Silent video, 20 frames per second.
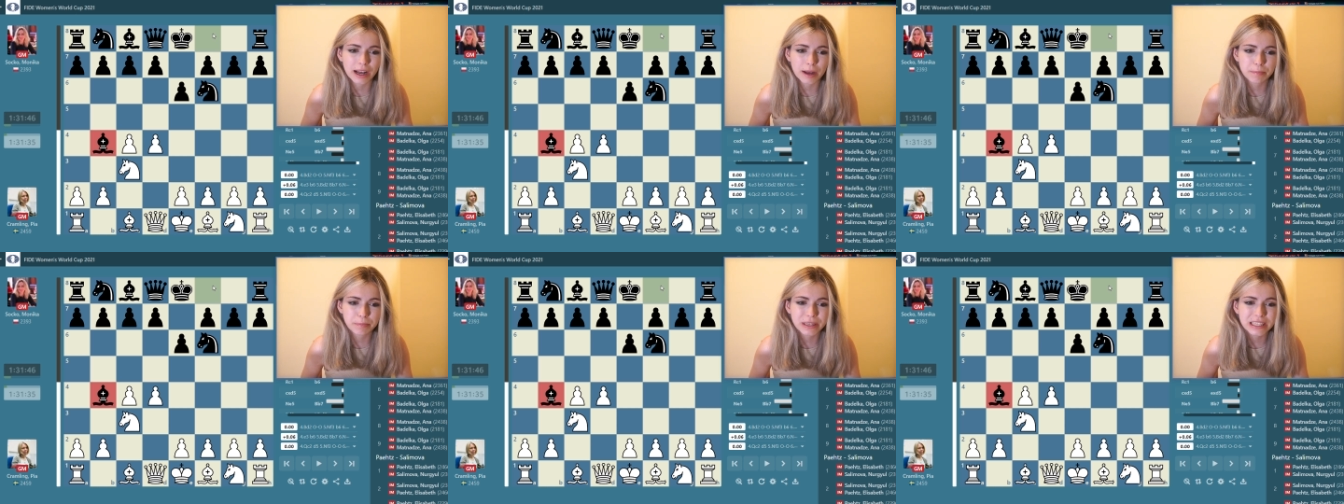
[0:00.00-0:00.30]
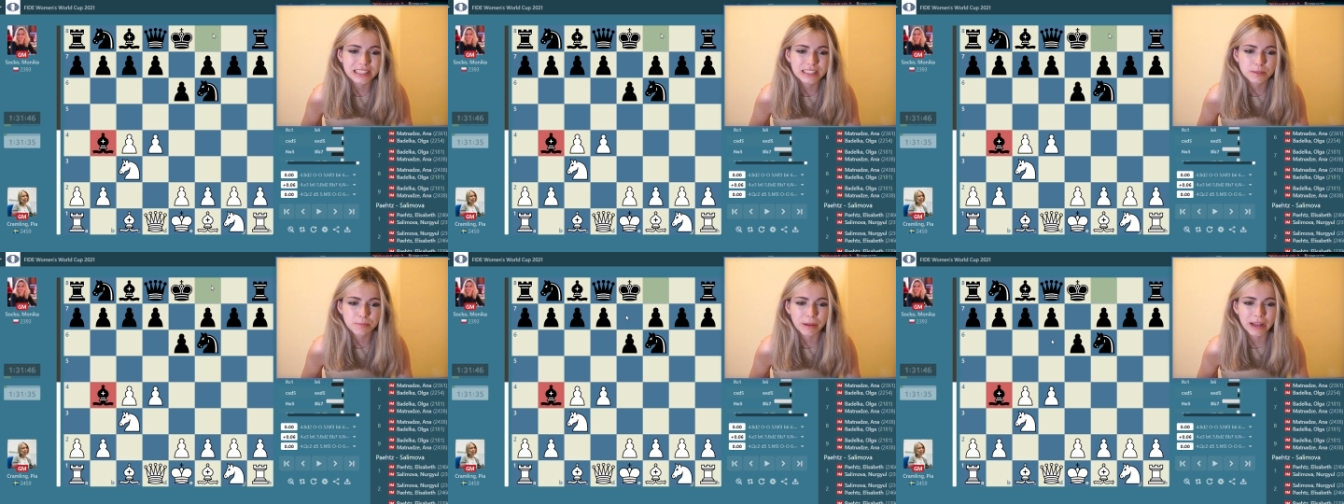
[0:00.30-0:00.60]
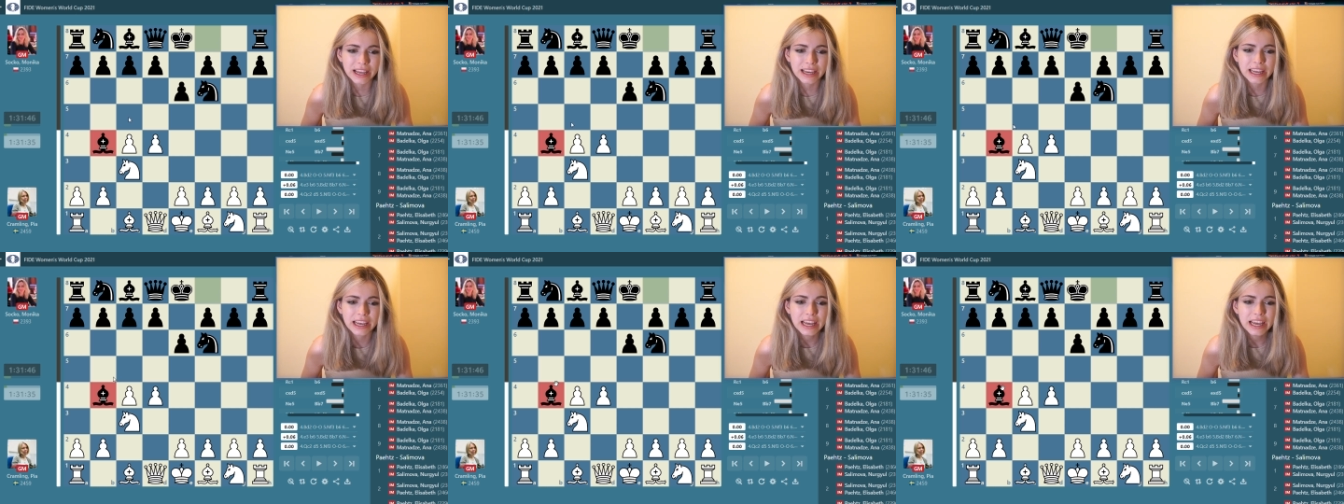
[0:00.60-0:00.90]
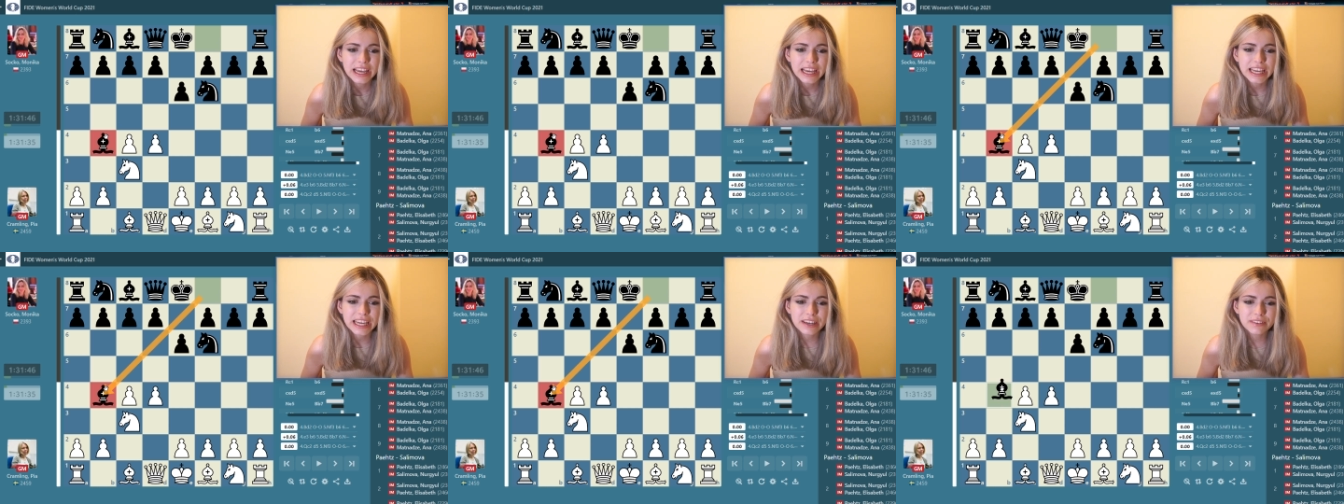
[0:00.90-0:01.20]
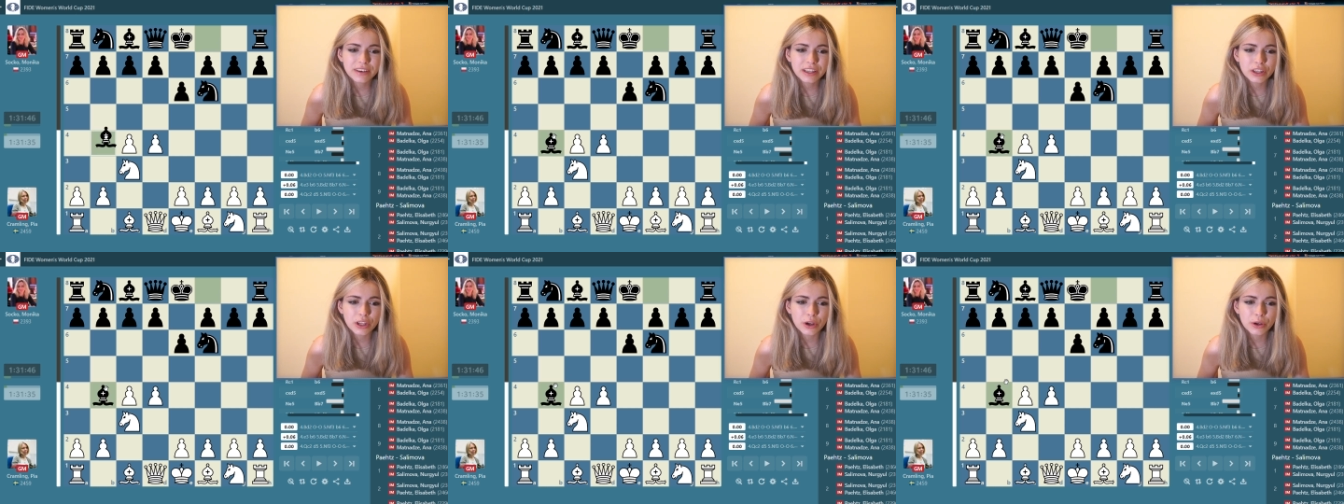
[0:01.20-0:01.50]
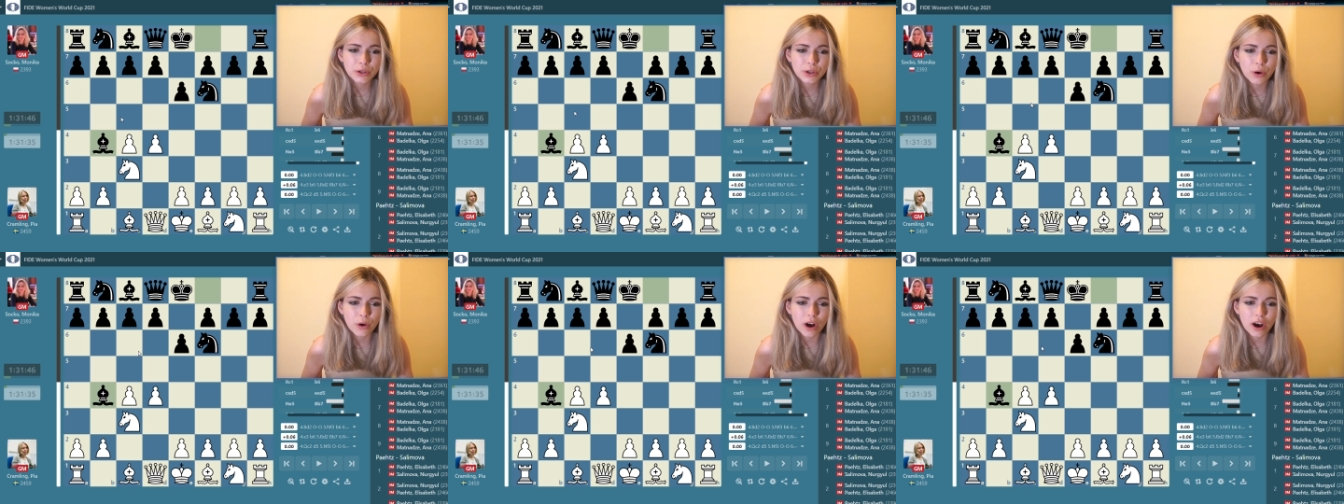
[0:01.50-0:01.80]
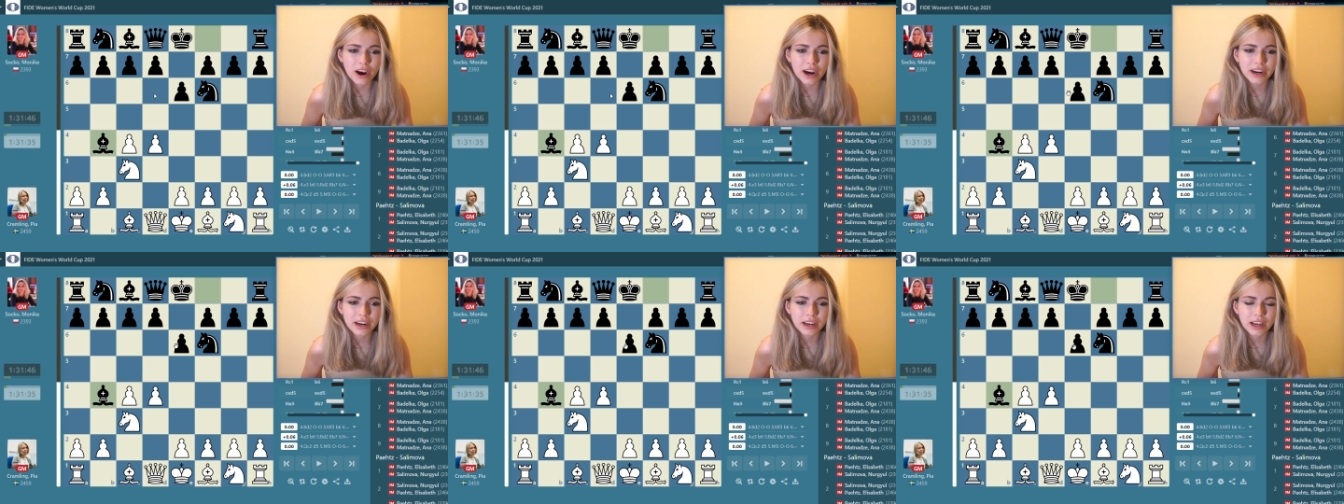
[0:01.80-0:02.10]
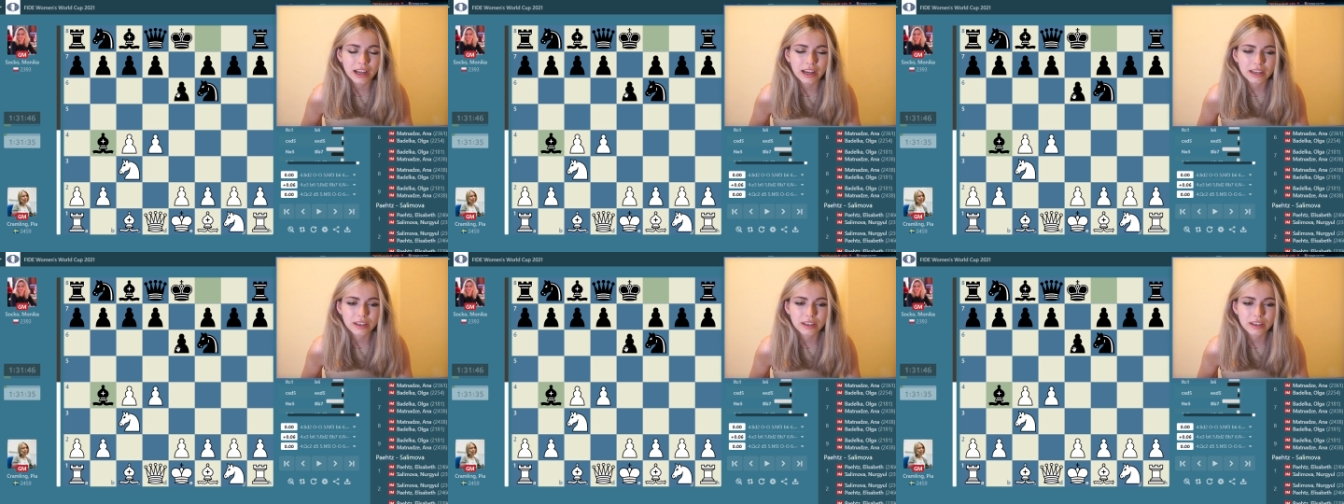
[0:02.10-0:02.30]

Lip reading: piece play, even though you are